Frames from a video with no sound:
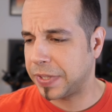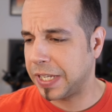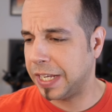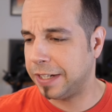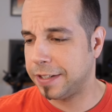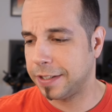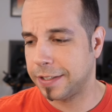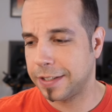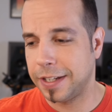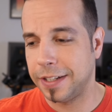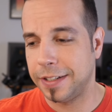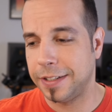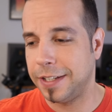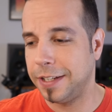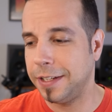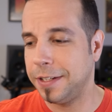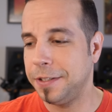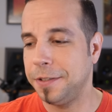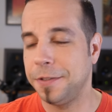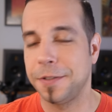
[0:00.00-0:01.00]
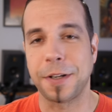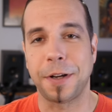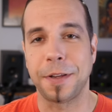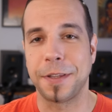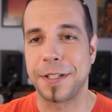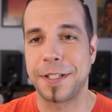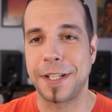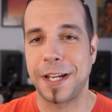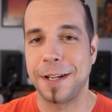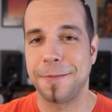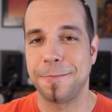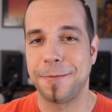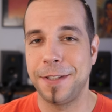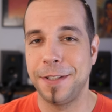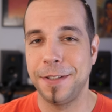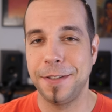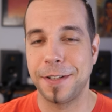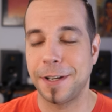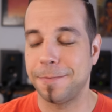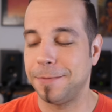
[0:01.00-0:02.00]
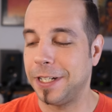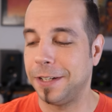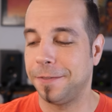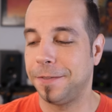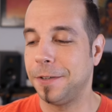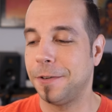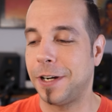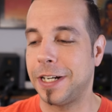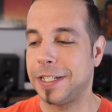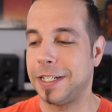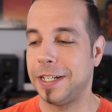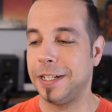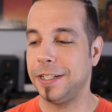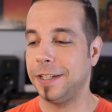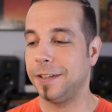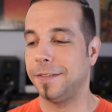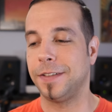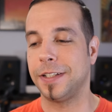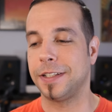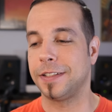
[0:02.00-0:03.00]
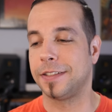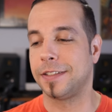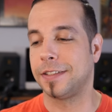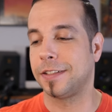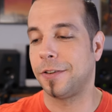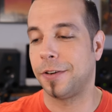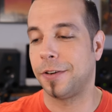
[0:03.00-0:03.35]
It just continues all the time too. I mean, if you watch any of his